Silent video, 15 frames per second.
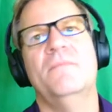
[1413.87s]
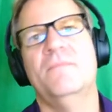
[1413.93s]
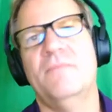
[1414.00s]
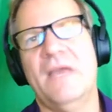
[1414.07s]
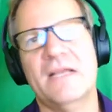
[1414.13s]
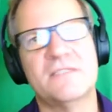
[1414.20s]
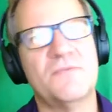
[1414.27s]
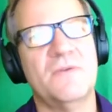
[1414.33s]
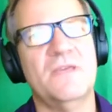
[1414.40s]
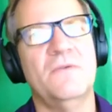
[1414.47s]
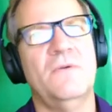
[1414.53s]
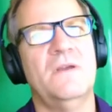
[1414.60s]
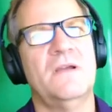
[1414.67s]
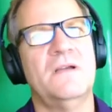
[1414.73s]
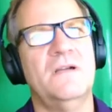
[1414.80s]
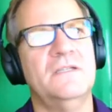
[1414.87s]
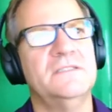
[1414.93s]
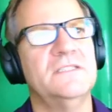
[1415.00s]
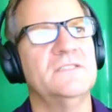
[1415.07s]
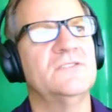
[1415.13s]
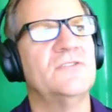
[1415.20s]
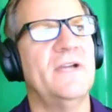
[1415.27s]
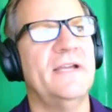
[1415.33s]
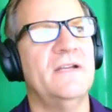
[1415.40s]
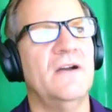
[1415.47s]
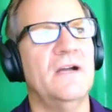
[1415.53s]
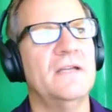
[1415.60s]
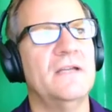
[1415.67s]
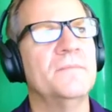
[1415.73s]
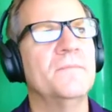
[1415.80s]
that's what you want to concentrate
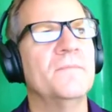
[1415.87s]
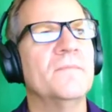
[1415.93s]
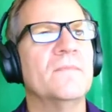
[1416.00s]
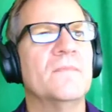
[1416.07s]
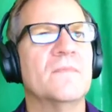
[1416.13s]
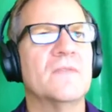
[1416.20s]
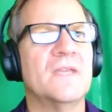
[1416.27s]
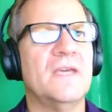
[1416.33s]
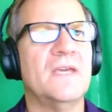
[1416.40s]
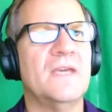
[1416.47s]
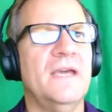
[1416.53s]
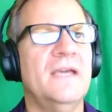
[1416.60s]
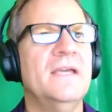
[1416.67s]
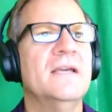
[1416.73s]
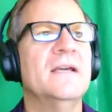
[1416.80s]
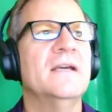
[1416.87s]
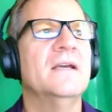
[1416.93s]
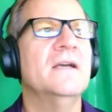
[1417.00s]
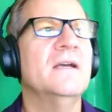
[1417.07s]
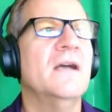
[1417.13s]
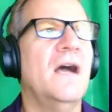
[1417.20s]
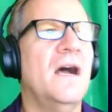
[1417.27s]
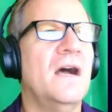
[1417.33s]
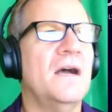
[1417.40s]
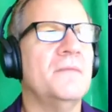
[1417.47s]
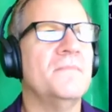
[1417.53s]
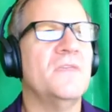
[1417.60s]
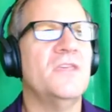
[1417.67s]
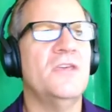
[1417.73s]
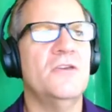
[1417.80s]
on. Okay.
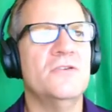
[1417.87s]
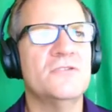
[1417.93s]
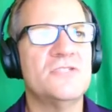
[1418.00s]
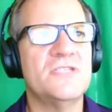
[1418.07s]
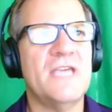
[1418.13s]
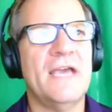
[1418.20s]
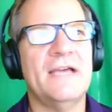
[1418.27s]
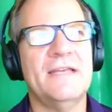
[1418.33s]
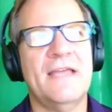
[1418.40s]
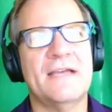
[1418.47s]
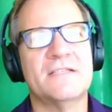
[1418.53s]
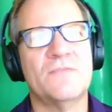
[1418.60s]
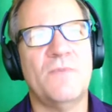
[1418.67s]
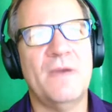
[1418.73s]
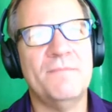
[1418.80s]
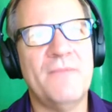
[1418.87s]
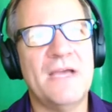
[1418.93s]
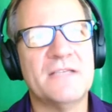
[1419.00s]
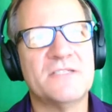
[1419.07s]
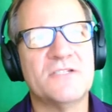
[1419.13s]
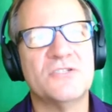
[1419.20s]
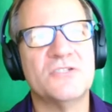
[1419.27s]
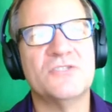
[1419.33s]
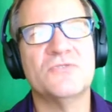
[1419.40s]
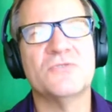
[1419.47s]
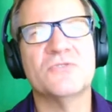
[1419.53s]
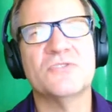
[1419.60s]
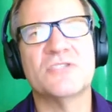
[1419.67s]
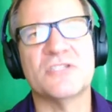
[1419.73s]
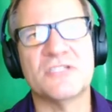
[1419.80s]
Use Yandex Webmaster
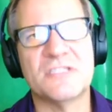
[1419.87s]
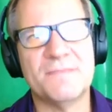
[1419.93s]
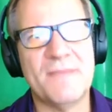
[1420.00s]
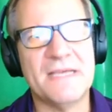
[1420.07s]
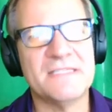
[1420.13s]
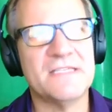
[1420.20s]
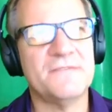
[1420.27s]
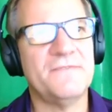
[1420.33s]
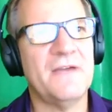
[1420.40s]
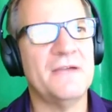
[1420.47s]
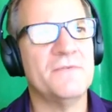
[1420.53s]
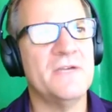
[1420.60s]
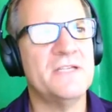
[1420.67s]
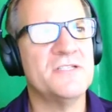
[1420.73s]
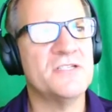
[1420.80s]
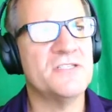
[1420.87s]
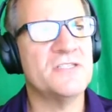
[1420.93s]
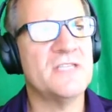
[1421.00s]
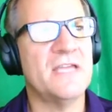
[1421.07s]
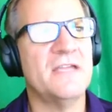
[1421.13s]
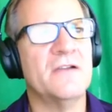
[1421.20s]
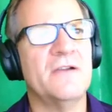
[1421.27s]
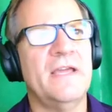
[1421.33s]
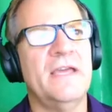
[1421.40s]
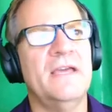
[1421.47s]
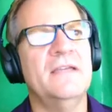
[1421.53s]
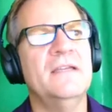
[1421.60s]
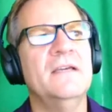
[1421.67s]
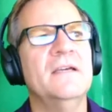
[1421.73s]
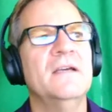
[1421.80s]
Tools to specify regions that you're
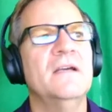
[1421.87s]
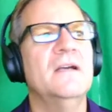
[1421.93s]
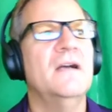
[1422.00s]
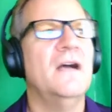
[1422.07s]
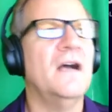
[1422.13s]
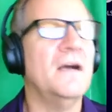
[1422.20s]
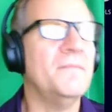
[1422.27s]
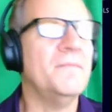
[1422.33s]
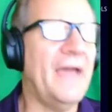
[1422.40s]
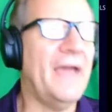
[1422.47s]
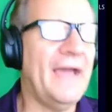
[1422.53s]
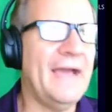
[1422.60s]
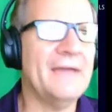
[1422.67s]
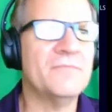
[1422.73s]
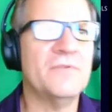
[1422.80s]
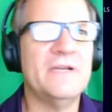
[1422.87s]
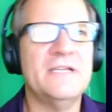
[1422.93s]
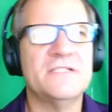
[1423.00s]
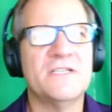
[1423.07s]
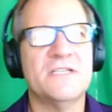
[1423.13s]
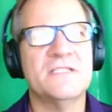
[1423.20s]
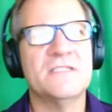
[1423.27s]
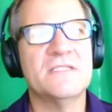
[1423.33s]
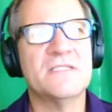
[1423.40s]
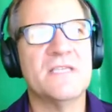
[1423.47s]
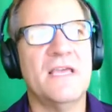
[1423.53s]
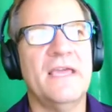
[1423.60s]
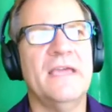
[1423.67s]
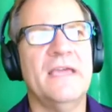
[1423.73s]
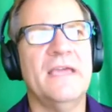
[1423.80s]
in. Add regions
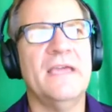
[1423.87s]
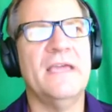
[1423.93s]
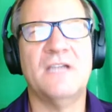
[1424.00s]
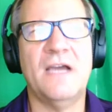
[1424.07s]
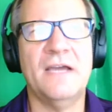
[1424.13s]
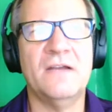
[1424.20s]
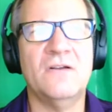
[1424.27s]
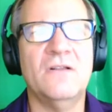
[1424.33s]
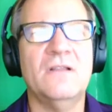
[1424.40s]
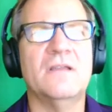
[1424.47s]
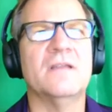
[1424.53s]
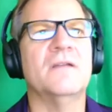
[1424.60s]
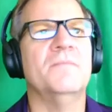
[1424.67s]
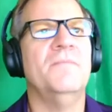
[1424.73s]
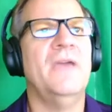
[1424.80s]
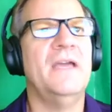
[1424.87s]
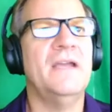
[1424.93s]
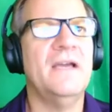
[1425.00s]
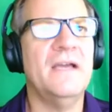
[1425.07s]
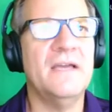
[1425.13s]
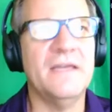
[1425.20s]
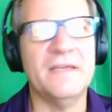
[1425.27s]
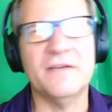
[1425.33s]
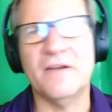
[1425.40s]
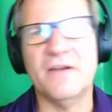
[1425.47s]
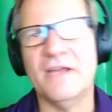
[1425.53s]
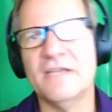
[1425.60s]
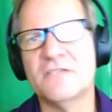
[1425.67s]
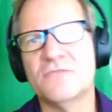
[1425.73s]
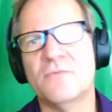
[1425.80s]
in your title and your meta and your
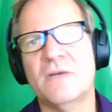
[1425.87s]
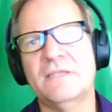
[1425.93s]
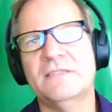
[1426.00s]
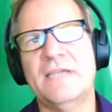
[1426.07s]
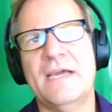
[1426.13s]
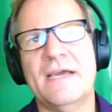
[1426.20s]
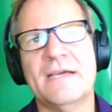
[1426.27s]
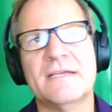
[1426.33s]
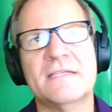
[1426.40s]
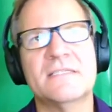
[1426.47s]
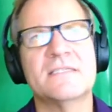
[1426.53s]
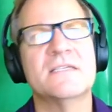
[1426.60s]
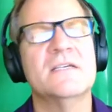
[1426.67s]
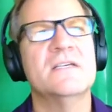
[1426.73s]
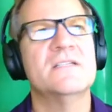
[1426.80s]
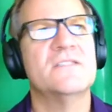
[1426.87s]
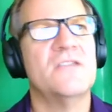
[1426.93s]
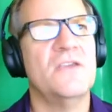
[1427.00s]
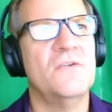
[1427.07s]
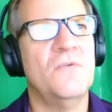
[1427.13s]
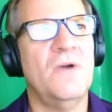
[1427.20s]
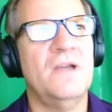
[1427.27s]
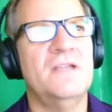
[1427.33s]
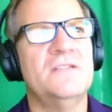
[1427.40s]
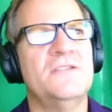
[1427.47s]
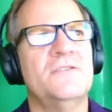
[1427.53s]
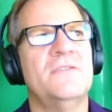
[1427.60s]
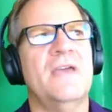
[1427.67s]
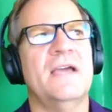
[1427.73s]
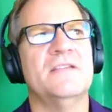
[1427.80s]
H1 tags. So you want to
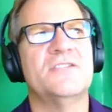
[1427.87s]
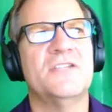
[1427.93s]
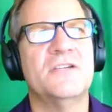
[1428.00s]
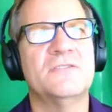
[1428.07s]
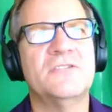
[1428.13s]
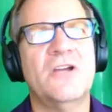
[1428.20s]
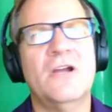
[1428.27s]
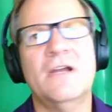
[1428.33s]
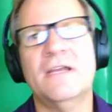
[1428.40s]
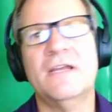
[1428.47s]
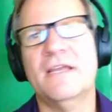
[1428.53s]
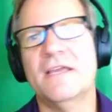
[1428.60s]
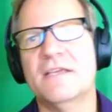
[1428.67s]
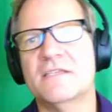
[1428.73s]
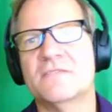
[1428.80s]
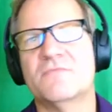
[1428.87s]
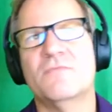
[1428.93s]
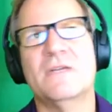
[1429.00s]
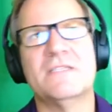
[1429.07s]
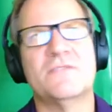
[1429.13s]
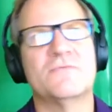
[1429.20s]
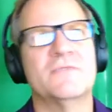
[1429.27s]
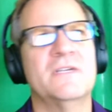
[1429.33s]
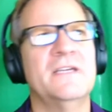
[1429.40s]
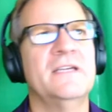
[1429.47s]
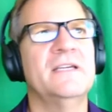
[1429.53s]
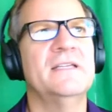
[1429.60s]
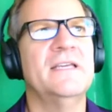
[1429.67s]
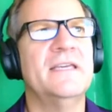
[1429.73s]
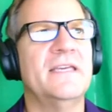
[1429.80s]
do that. Geo-targeting is what's
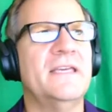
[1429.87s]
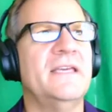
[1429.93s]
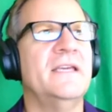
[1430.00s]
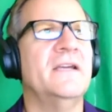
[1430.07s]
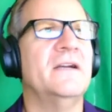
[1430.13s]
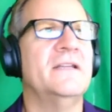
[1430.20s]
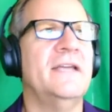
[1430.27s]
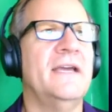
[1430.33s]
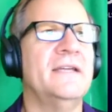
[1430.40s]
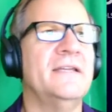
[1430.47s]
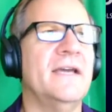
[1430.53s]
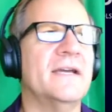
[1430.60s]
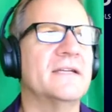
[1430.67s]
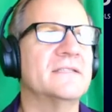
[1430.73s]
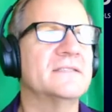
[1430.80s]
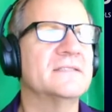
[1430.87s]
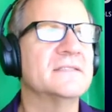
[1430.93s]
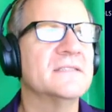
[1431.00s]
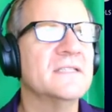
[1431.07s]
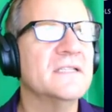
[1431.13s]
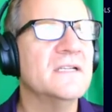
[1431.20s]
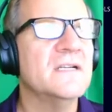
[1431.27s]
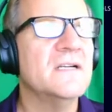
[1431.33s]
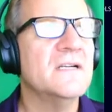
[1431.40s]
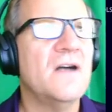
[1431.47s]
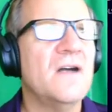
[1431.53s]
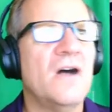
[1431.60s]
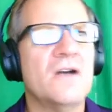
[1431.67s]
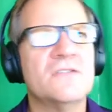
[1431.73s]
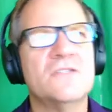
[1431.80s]
really key on Yandex.
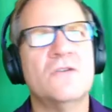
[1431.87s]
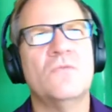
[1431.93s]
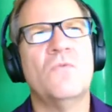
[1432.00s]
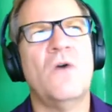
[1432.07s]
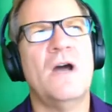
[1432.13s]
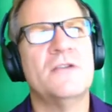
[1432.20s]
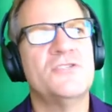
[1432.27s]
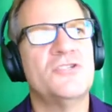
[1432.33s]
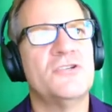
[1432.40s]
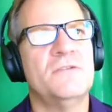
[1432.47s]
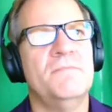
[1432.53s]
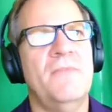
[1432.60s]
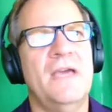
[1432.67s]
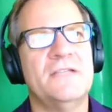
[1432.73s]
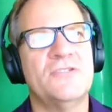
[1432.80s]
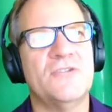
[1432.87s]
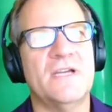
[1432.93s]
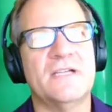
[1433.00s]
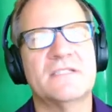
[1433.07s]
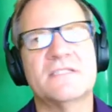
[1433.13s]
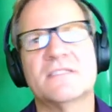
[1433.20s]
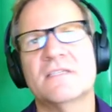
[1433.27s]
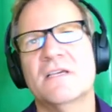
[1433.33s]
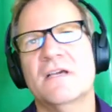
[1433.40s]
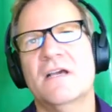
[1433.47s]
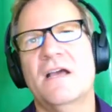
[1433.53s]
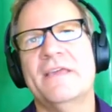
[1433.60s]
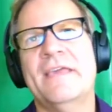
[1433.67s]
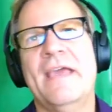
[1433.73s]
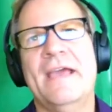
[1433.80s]
Also watch your metrics.
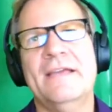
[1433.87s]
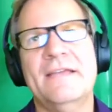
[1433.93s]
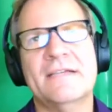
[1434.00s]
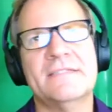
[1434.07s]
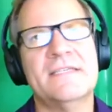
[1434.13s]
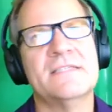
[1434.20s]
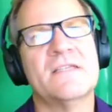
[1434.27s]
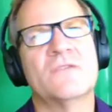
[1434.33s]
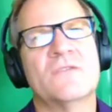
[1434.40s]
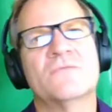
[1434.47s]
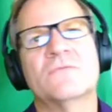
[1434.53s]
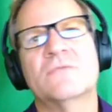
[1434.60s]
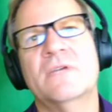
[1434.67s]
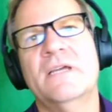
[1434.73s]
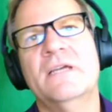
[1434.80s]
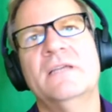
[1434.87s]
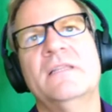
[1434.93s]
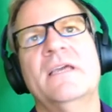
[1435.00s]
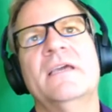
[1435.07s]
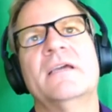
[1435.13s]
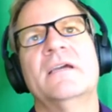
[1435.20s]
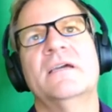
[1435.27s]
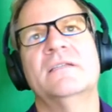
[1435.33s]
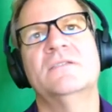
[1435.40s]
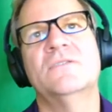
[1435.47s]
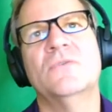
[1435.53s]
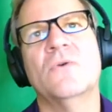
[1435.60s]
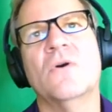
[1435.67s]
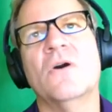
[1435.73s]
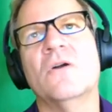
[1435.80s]
Yandex has a really good
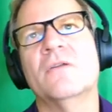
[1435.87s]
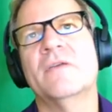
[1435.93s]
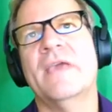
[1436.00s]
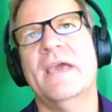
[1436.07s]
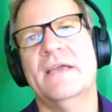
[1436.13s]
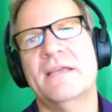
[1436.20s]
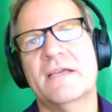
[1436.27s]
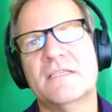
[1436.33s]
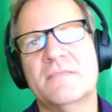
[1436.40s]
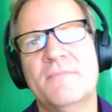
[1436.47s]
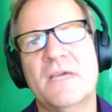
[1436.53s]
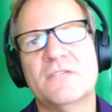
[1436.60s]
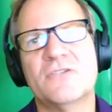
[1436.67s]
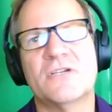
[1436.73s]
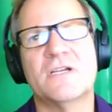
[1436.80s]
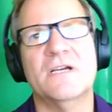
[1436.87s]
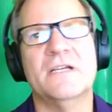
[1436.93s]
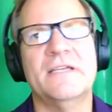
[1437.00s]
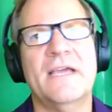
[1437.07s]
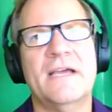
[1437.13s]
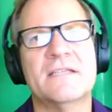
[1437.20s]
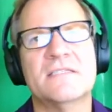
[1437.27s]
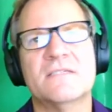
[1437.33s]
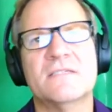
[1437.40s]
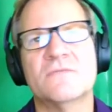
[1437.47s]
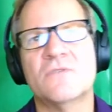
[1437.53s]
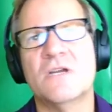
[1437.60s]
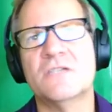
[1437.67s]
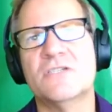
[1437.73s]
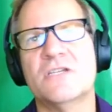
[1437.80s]
tool, Yandex Metrica. And yeah, it's in
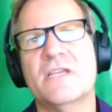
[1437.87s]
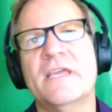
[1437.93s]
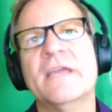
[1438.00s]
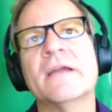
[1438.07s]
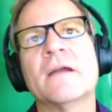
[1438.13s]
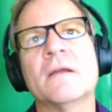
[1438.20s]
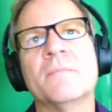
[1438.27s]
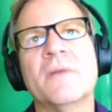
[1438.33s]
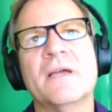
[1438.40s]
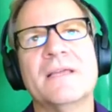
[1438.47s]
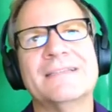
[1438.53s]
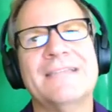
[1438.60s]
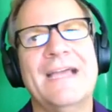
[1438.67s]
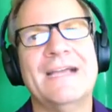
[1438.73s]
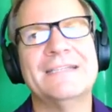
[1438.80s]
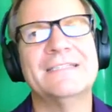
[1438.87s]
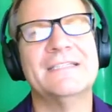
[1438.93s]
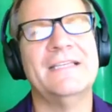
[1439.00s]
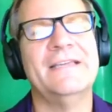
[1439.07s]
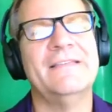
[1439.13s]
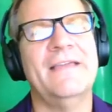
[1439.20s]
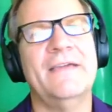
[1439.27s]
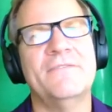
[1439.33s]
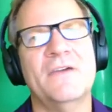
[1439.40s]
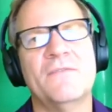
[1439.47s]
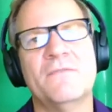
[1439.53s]
Russian here, but it's actually, they have an